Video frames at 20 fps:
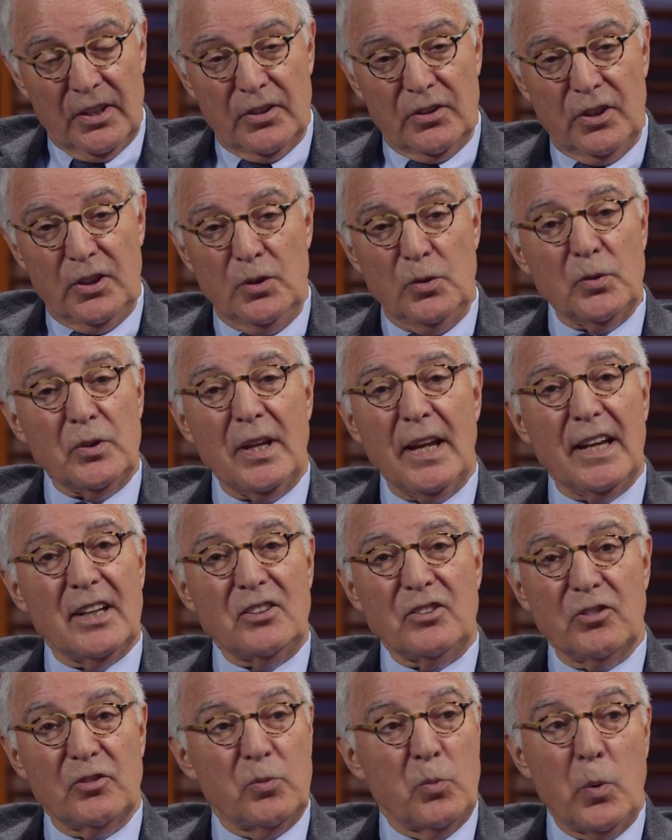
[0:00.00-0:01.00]
that you
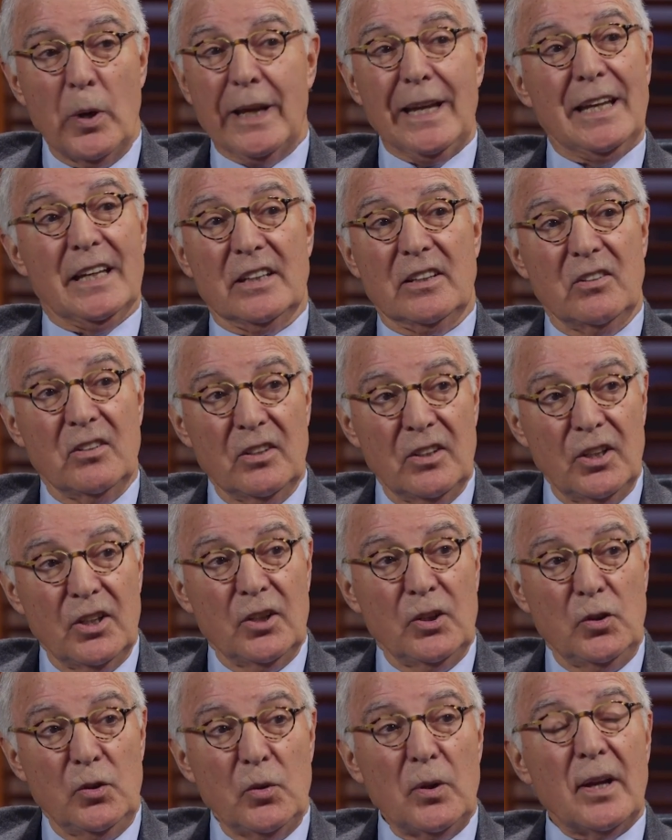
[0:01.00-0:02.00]
can't just wing it.
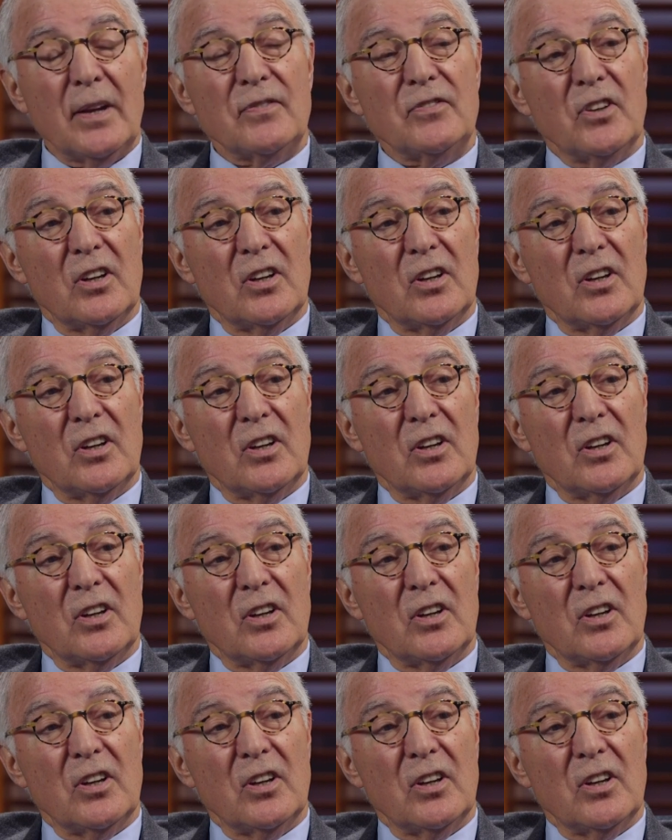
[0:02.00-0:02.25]
You have